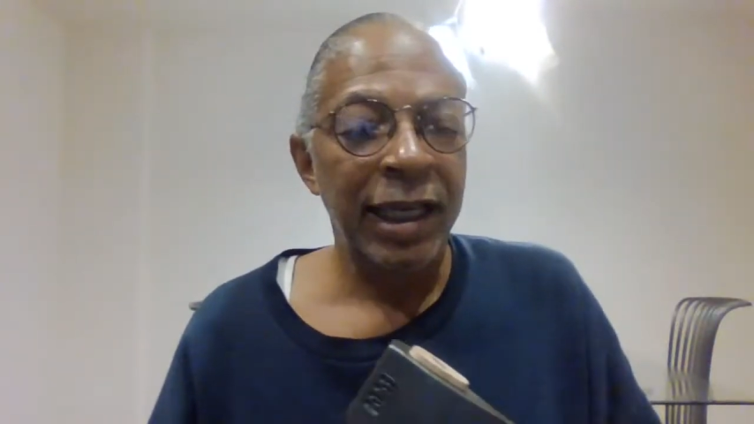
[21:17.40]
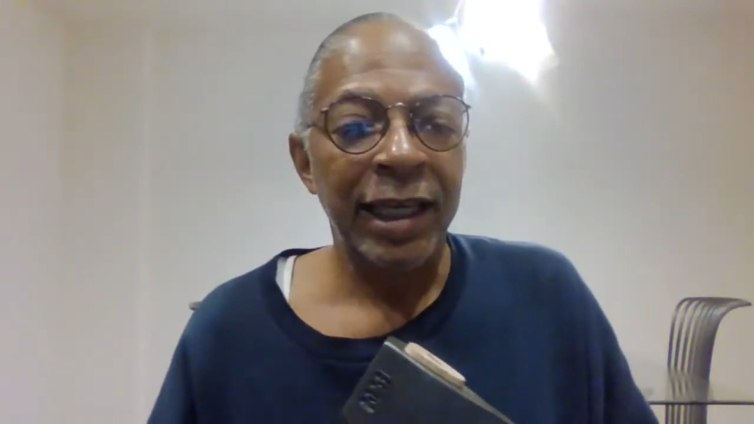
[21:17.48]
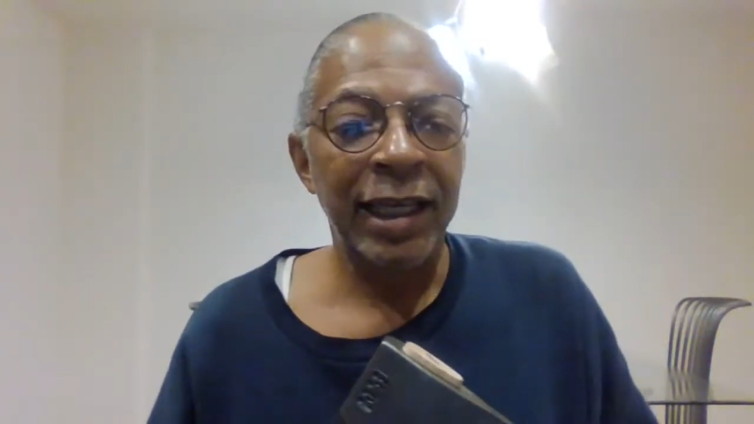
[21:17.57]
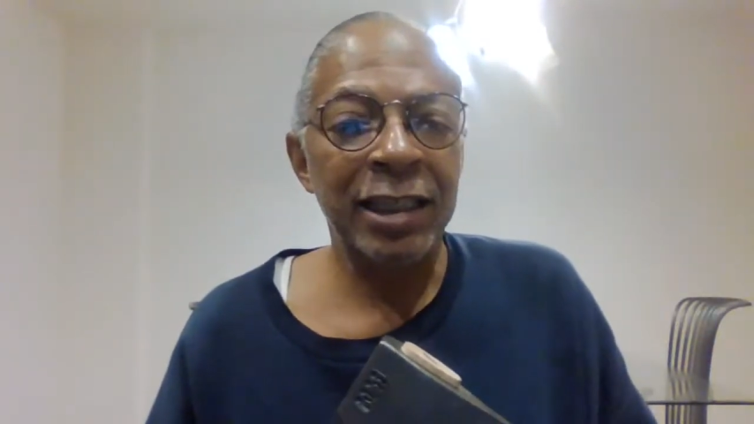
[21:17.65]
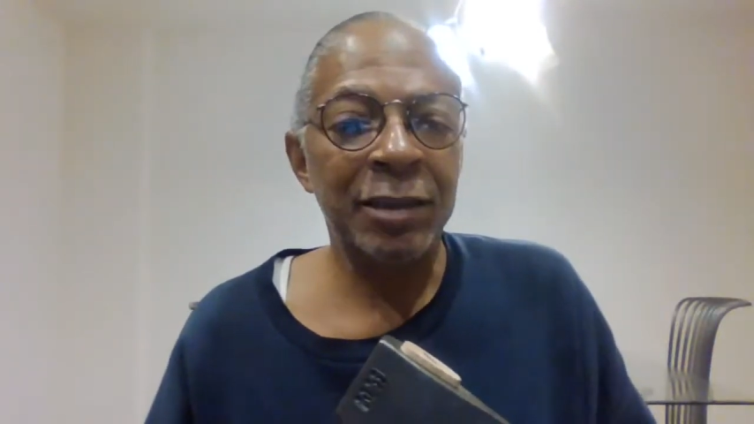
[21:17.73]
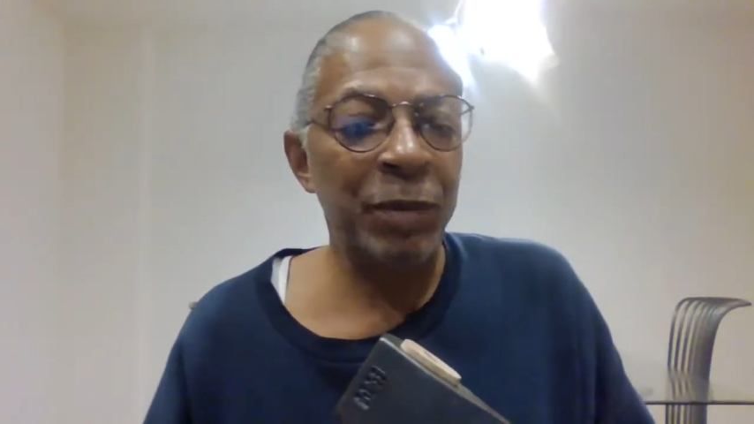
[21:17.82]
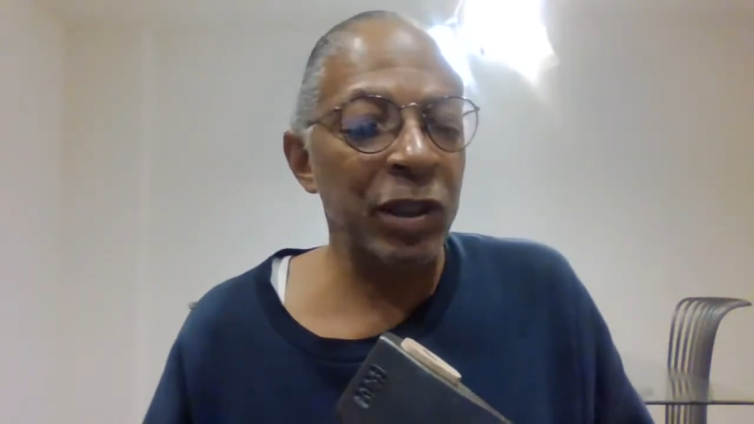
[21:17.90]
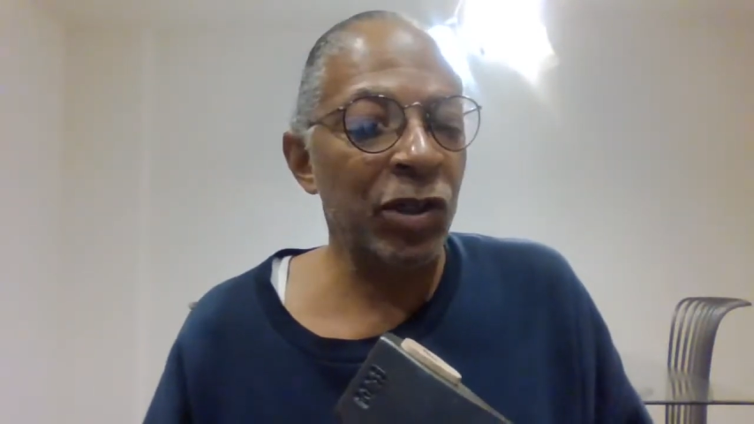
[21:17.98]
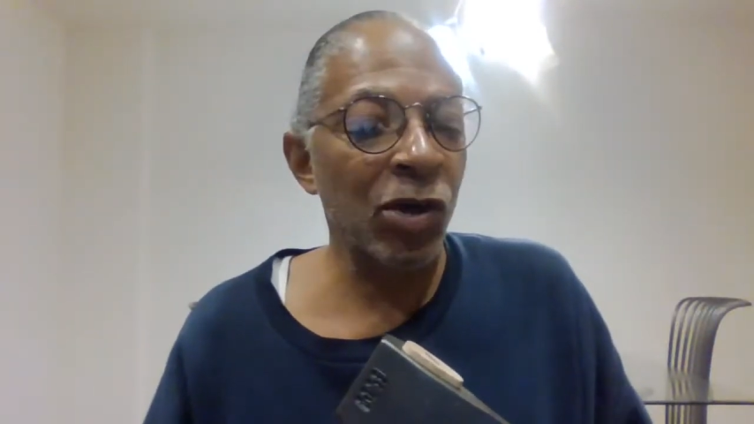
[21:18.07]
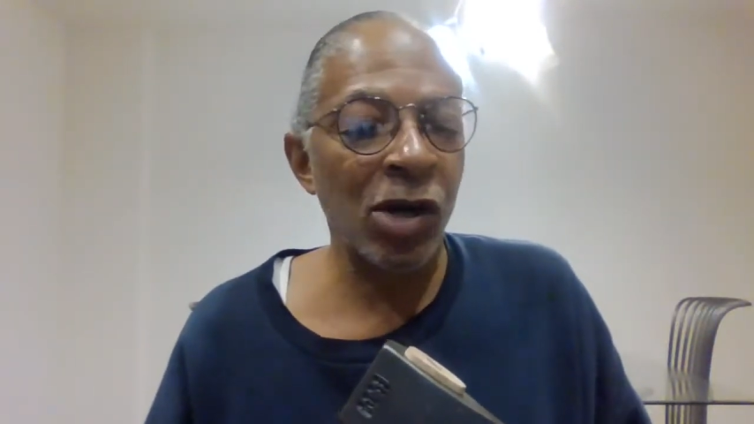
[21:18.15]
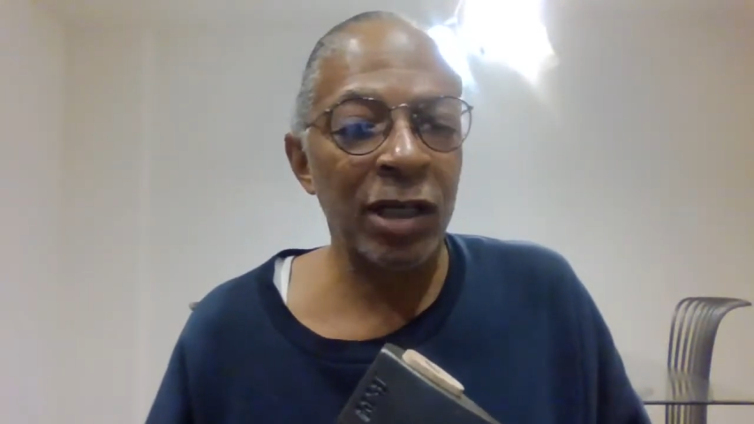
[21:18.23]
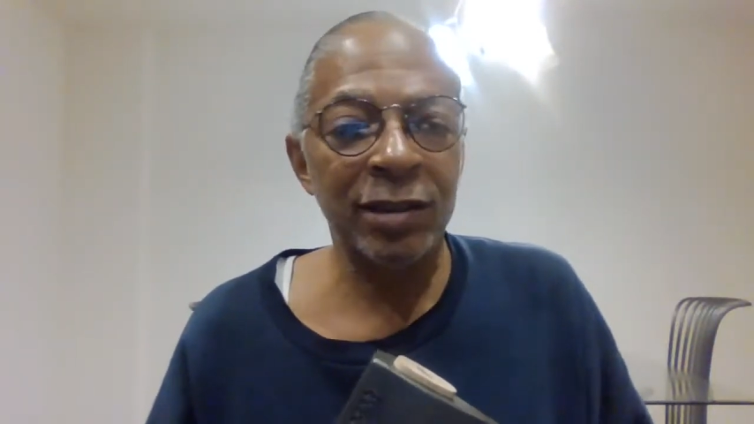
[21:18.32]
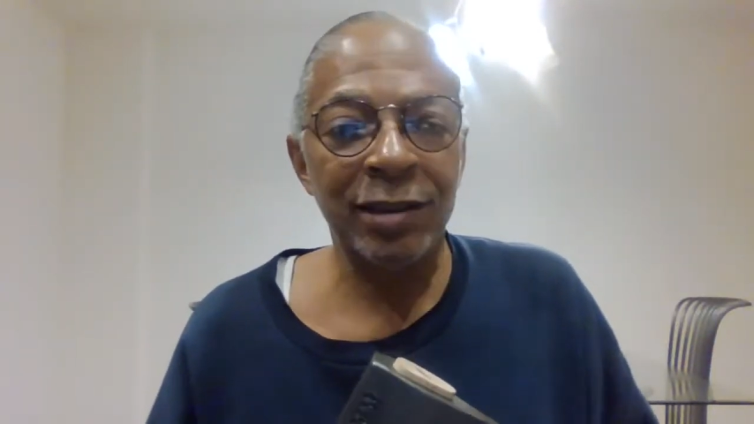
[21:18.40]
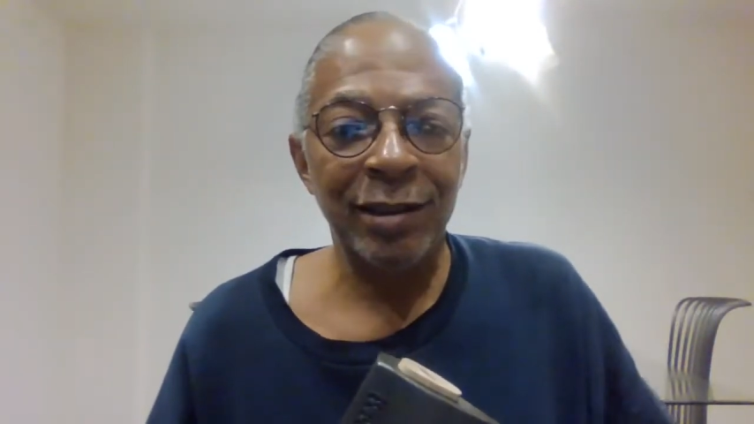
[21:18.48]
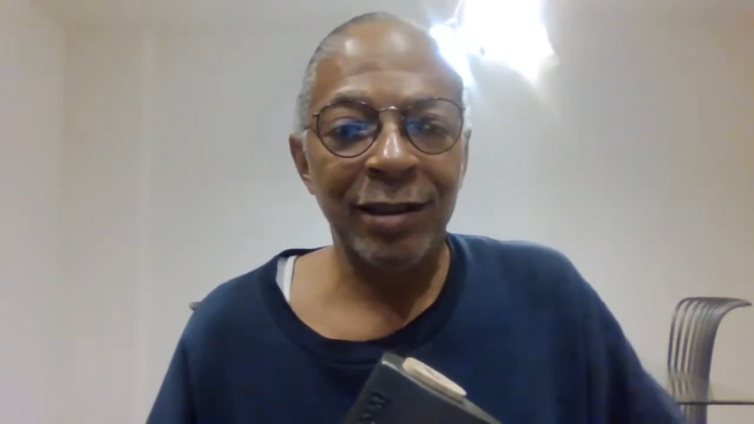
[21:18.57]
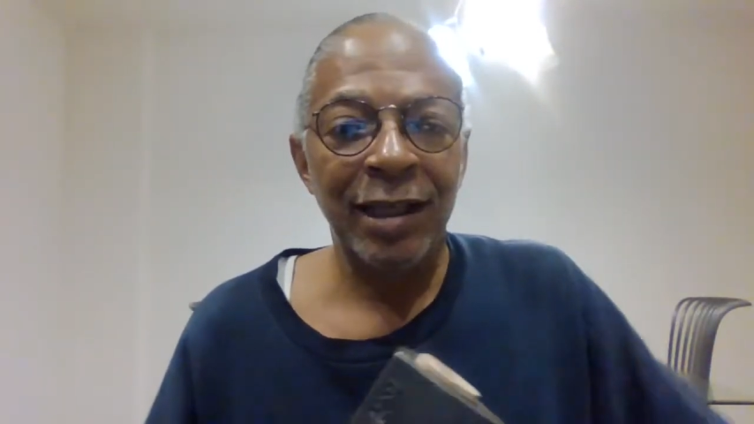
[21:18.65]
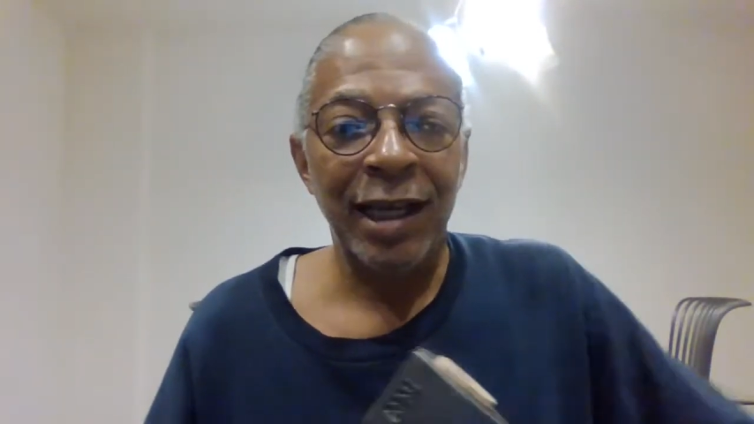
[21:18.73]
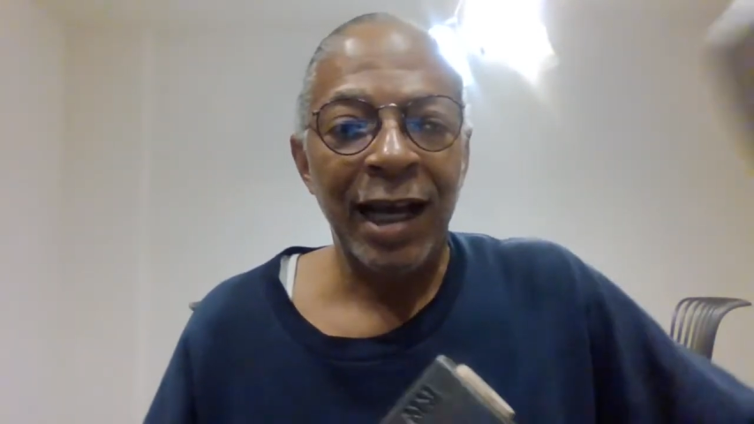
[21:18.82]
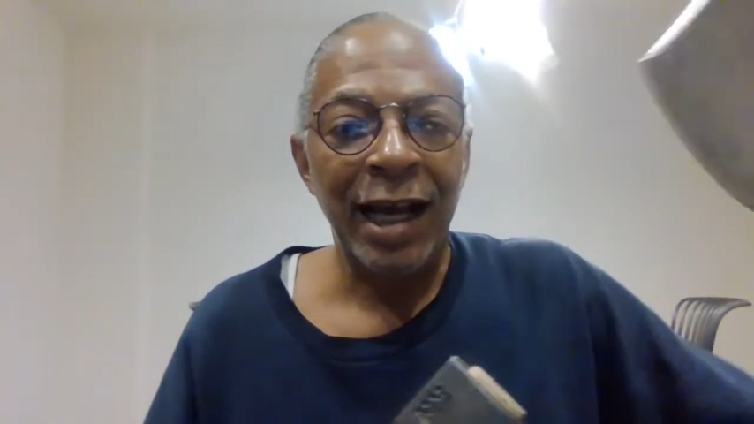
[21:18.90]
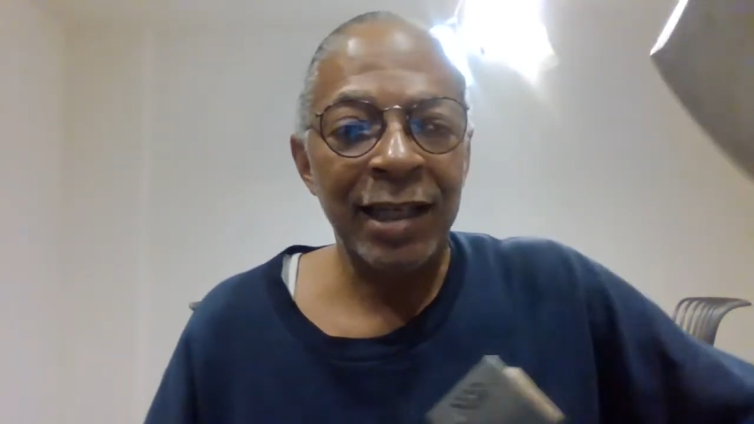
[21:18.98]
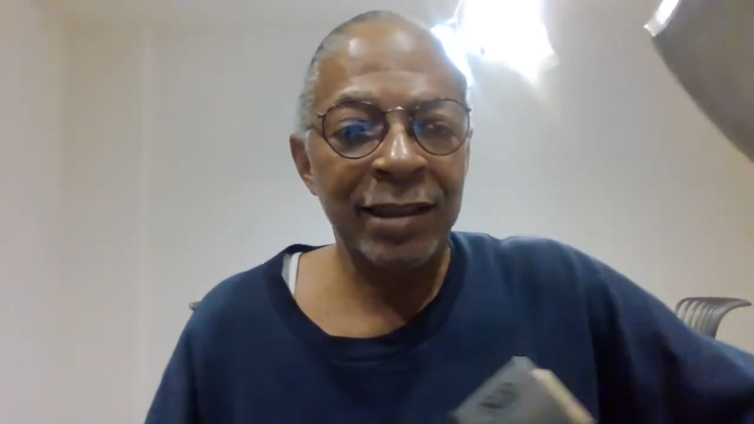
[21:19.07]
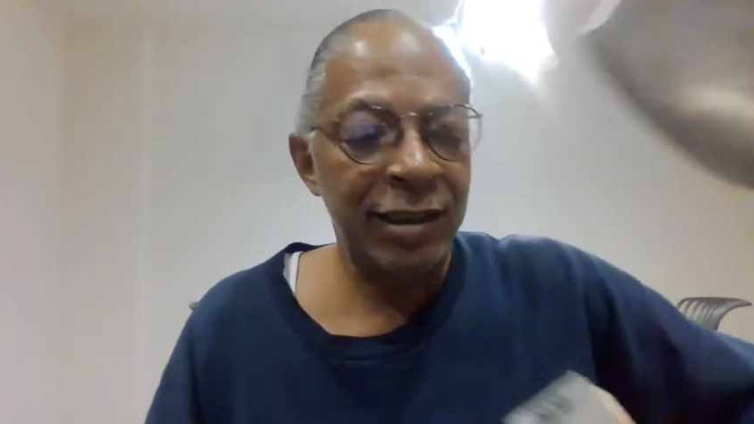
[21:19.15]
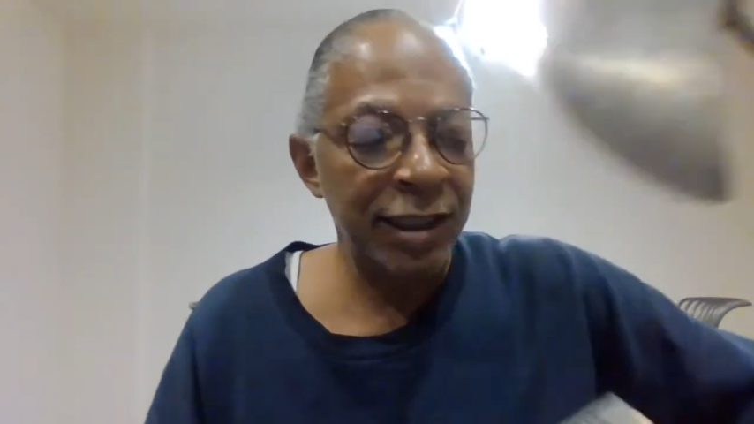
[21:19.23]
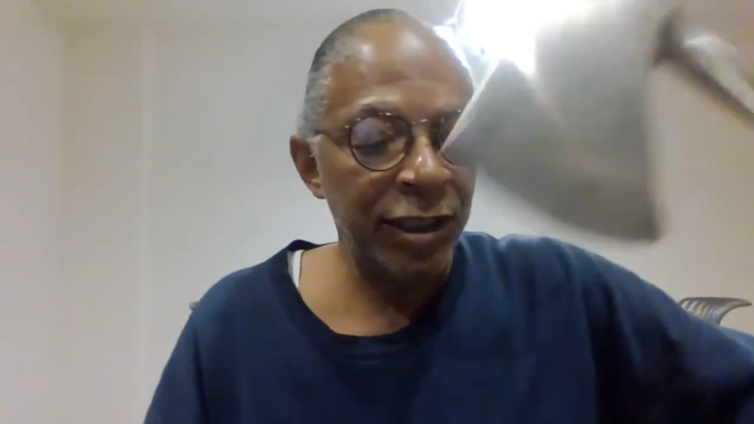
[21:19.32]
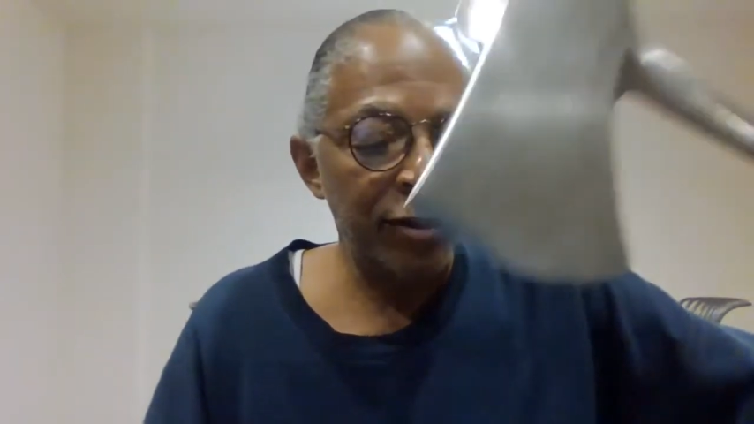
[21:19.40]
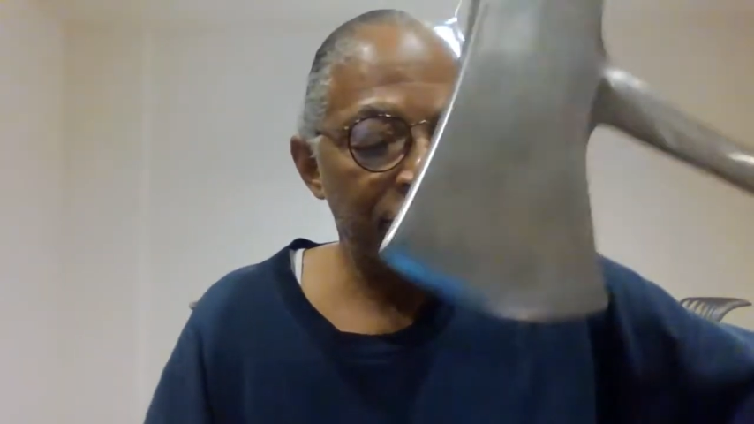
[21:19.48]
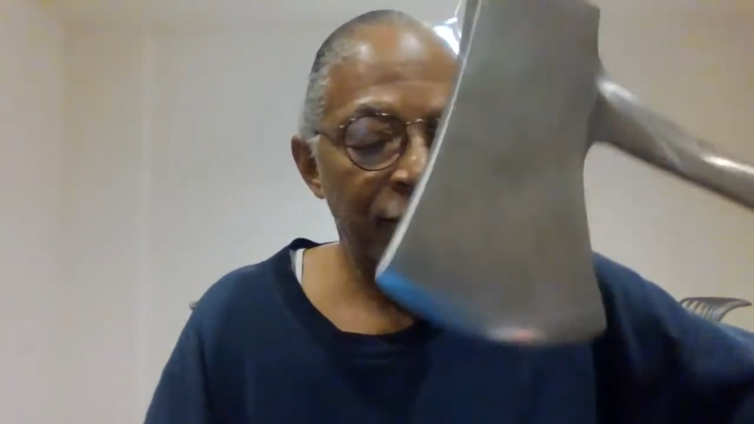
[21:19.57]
is because I said,